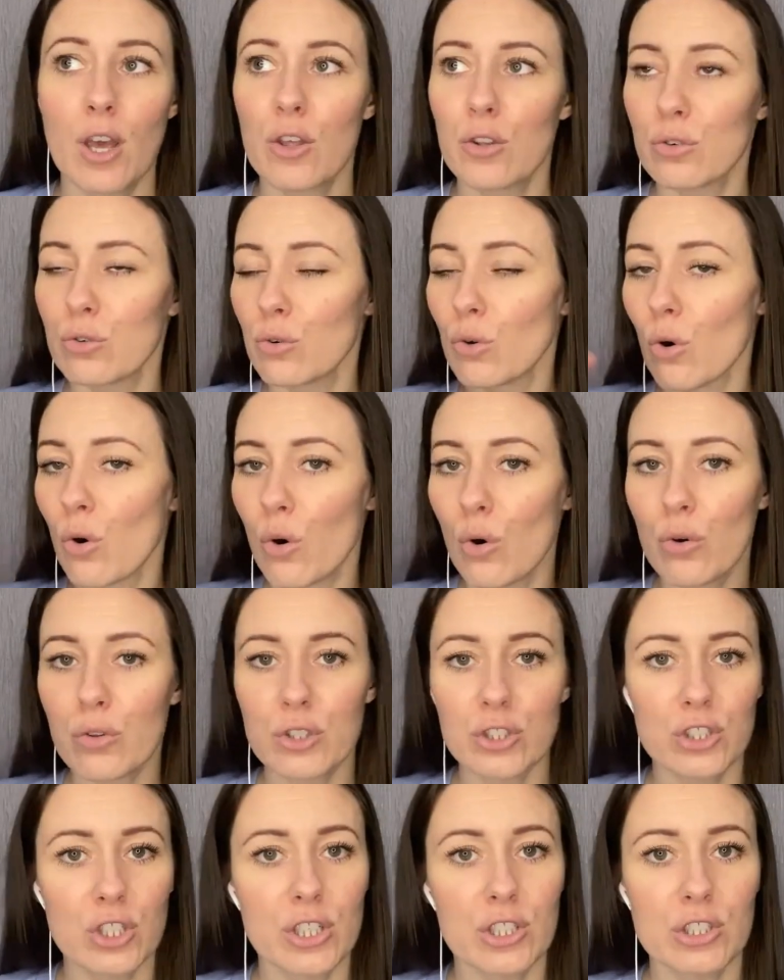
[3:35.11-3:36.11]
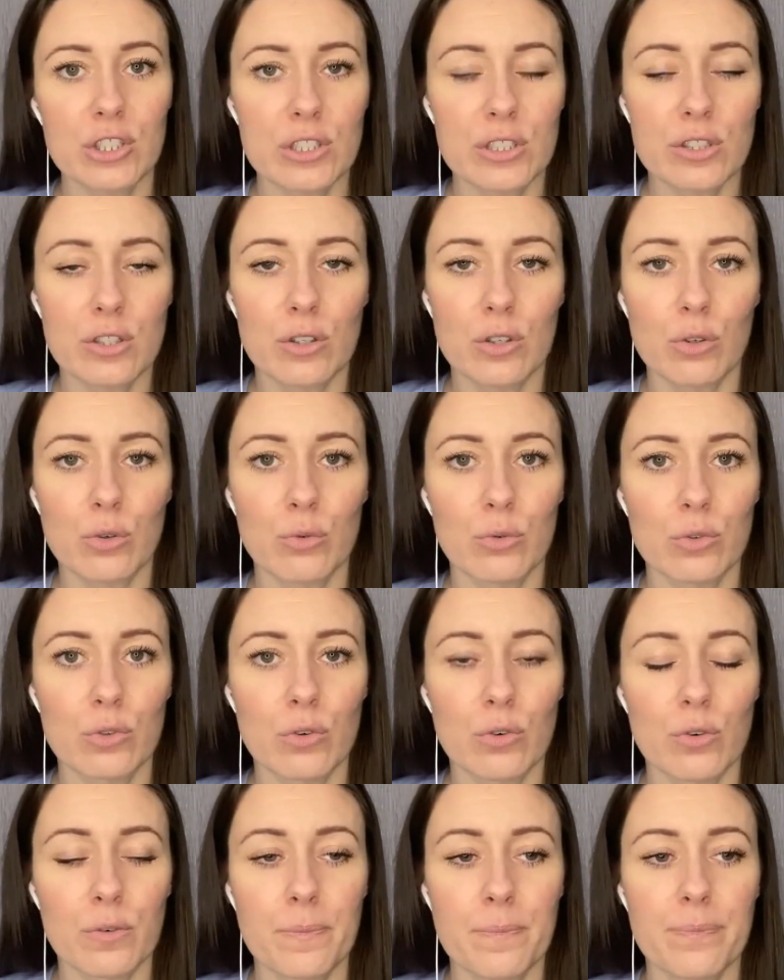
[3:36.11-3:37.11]
through all the changes that are going
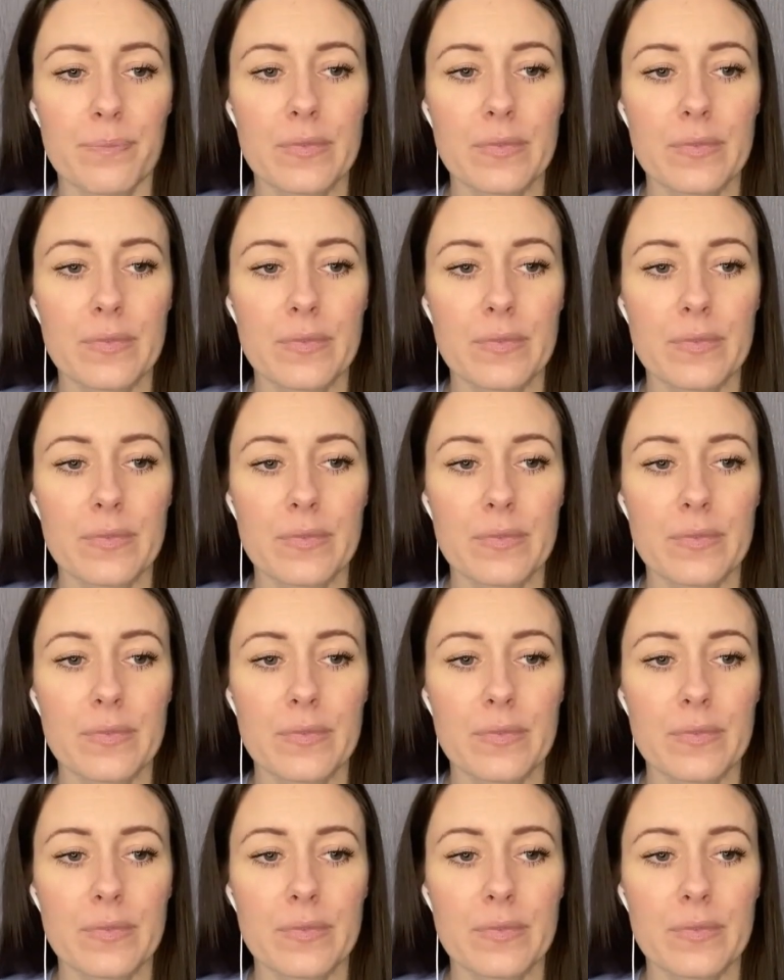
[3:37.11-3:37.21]
on.